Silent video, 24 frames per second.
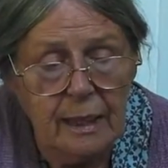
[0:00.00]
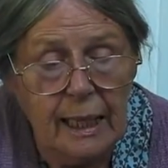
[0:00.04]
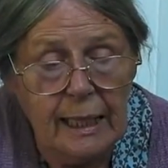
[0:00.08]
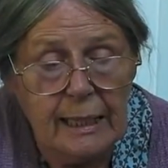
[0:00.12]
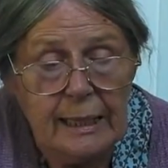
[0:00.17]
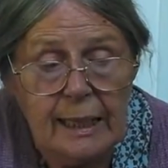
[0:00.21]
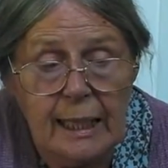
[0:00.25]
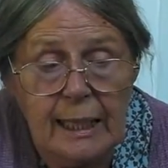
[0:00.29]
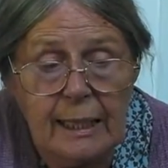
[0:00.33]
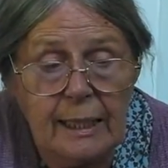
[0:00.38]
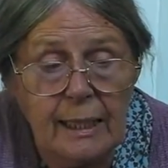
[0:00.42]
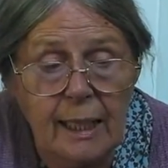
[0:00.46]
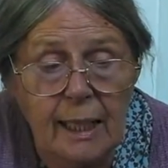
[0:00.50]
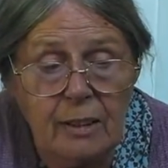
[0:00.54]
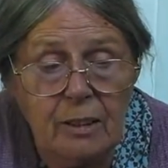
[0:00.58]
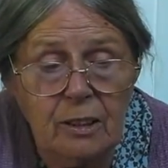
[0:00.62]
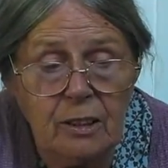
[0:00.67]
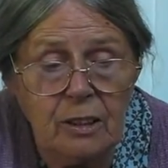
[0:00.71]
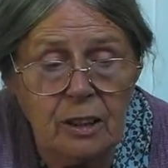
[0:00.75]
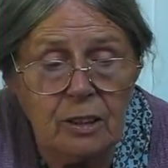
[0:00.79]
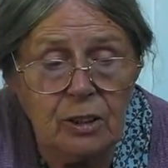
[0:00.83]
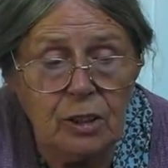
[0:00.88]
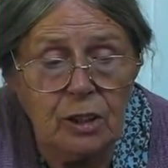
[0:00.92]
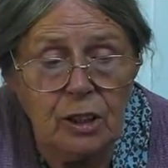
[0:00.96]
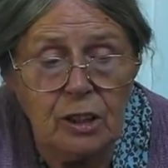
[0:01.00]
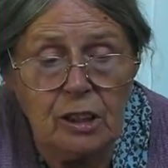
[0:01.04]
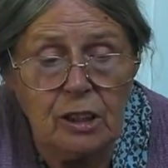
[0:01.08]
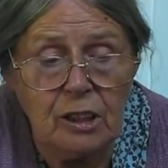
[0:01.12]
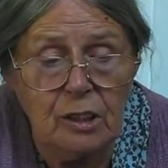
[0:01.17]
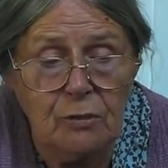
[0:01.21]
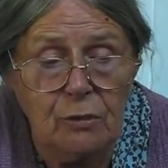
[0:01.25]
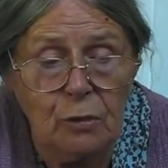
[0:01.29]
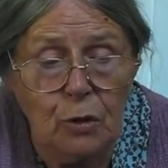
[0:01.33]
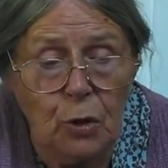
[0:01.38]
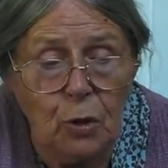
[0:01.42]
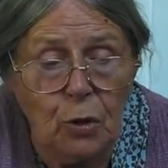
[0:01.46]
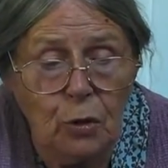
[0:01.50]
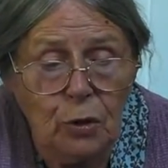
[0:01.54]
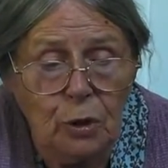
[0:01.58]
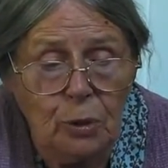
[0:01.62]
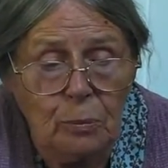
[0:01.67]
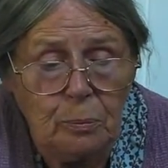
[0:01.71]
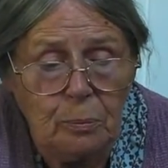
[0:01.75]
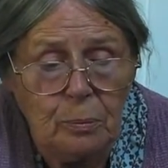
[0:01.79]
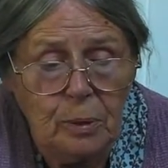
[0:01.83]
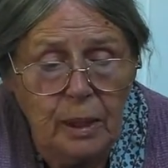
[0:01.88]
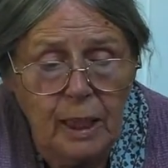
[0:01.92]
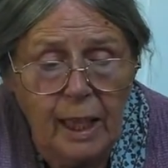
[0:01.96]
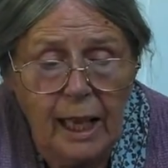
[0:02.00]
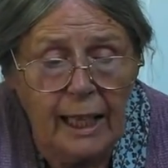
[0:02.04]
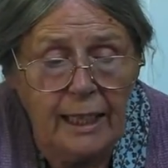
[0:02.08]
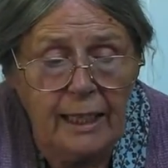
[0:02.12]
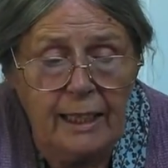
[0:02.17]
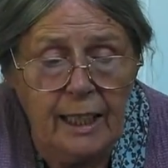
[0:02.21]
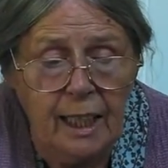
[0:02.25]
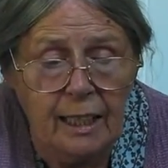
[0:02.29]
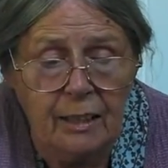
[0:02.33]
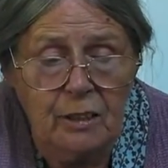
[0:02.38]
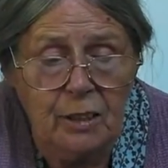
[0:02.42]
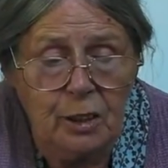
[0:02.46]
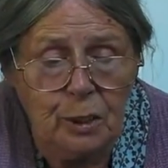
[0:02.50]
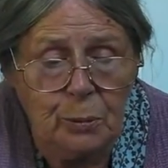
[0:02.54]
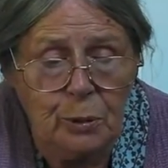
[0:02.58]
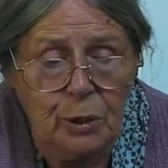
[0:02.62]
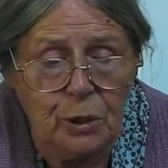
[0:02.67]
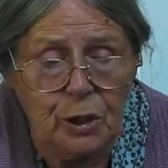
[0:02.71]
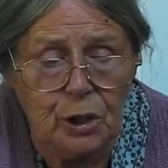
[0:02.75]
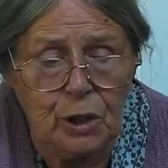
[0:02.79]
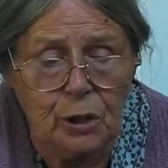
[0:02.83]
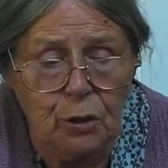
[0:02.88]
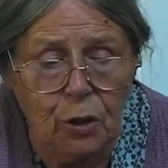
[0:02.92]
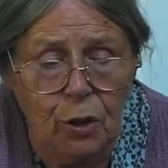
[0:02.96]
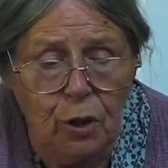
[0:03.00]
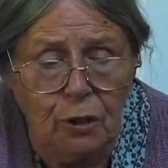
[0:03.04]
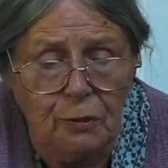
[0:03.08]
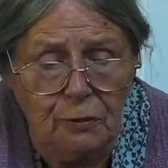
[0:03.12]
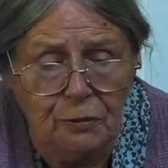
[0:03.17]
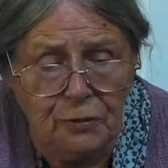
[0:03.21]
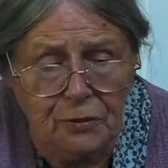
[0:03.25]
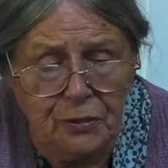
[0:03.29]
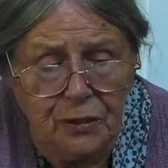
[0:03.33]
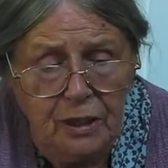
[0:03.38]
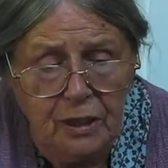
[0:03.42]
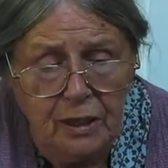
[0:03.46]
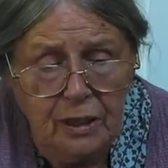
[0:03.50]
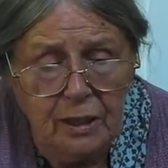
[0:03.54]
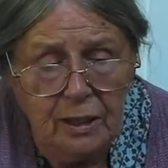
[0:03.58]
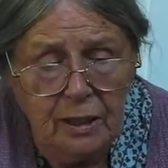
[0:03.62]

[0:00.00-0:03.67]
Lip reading: and I cannot adjust the volume. I cannot switch it off.